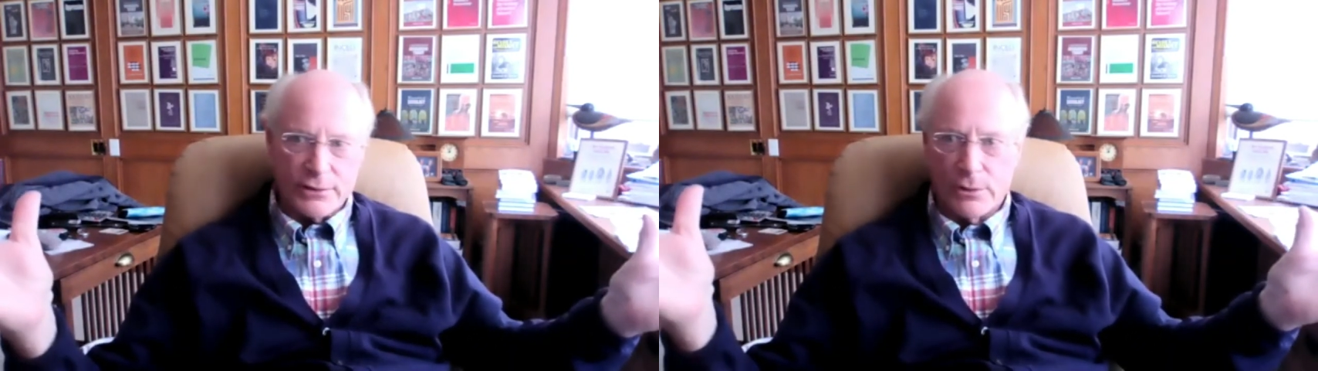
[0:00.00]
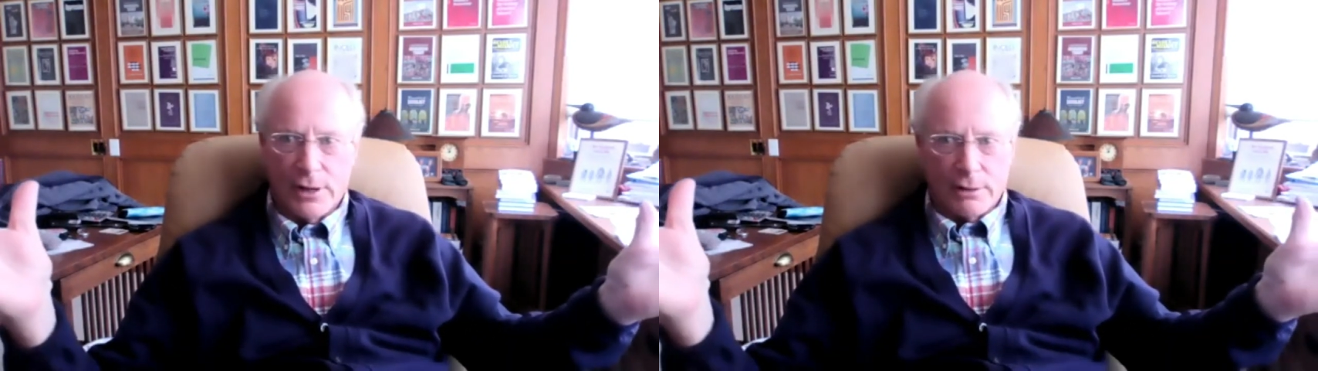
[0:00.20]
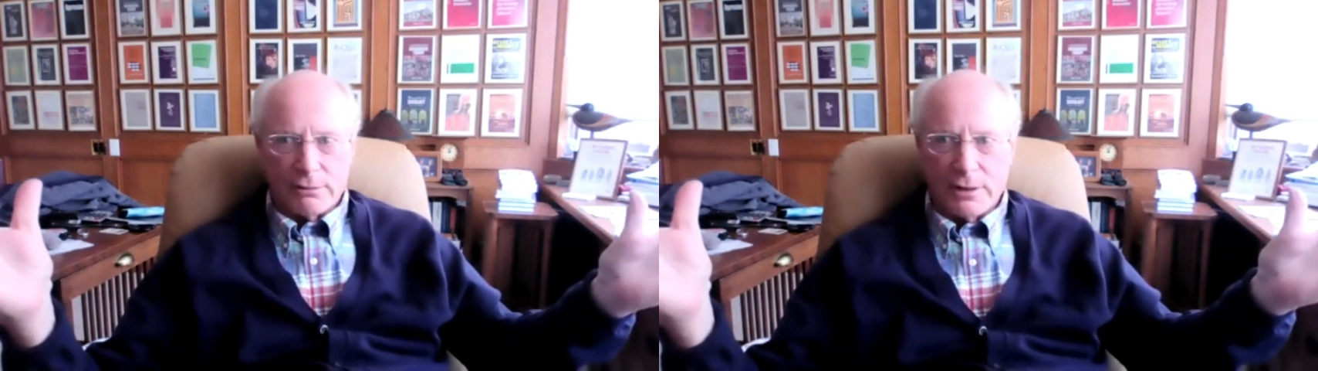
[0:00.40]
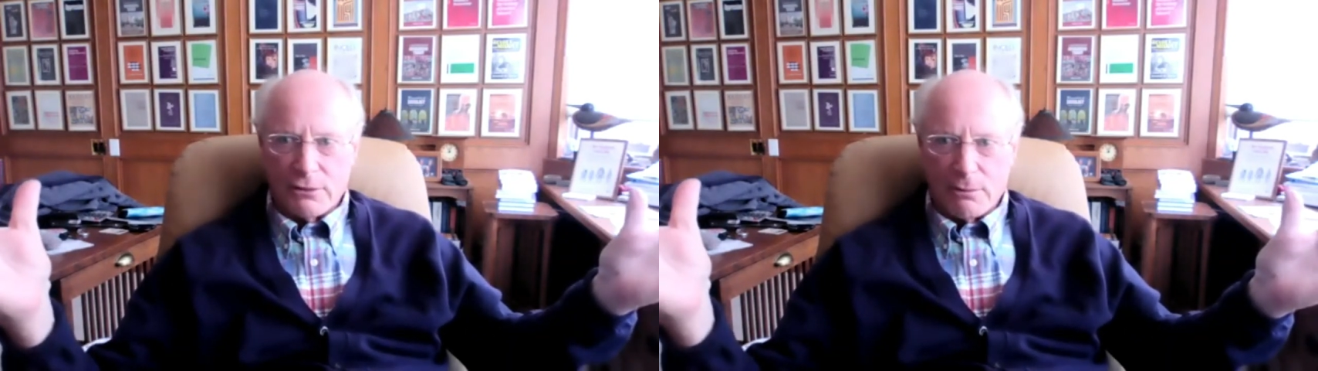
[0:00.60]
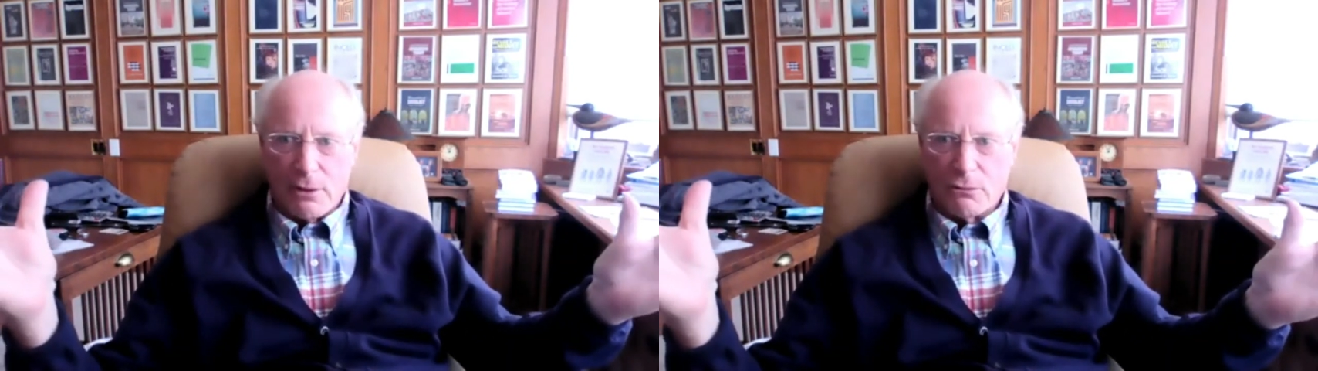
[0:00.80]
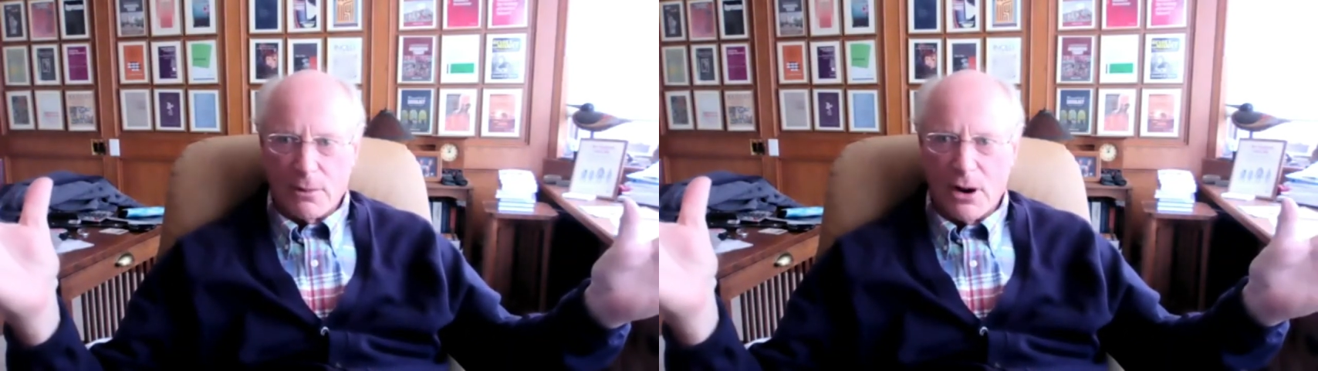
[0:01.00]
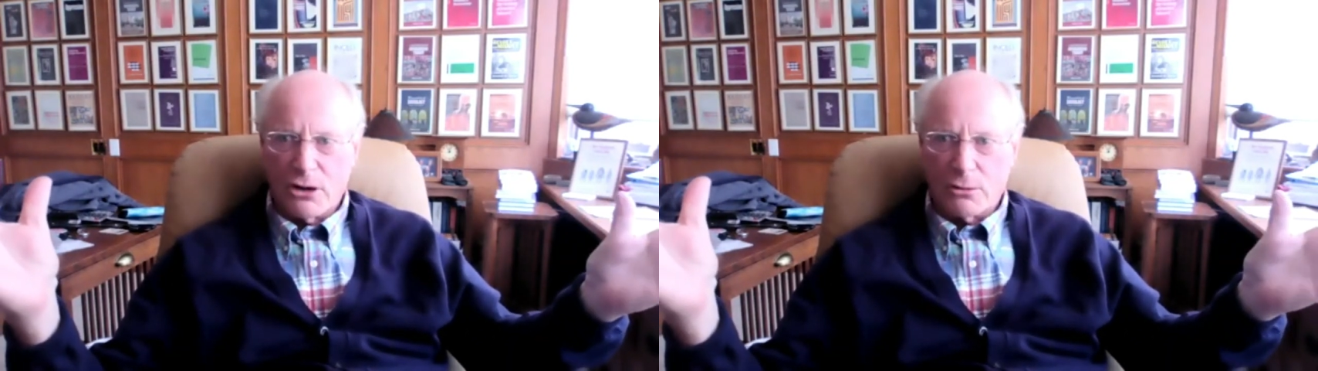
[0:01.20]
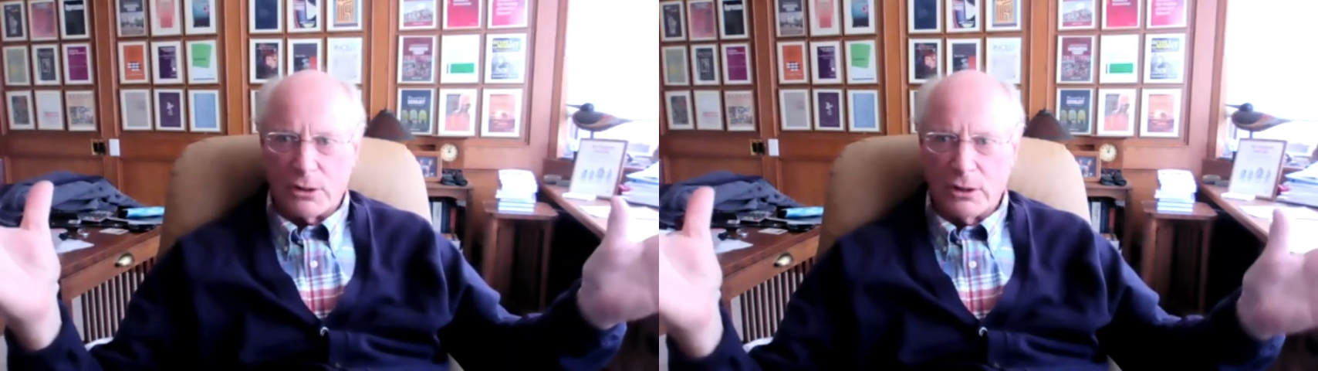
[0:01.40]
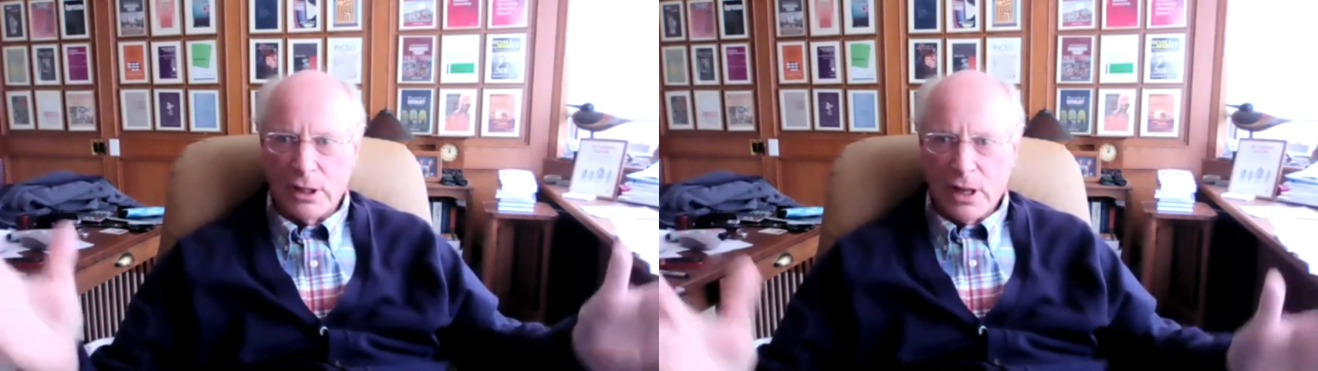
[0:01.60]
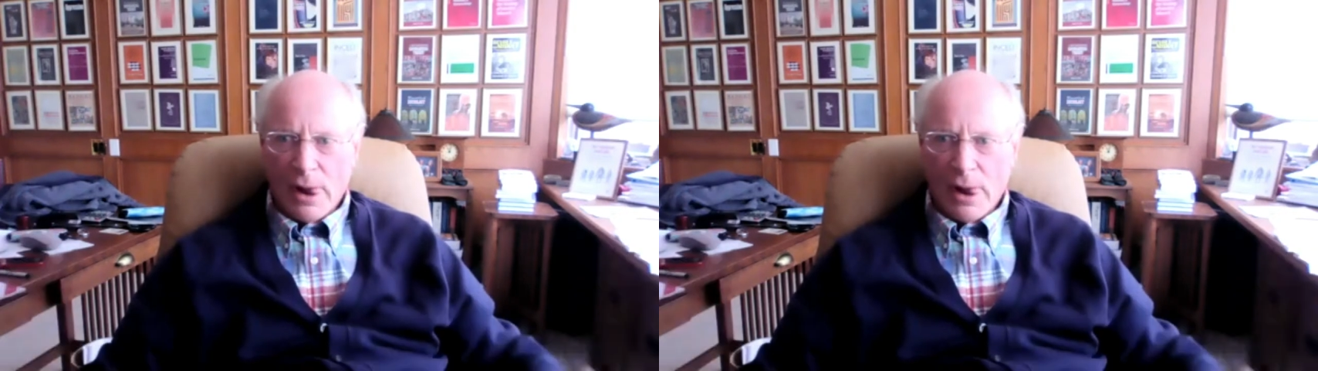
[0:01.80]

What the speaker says: It's really remarkable.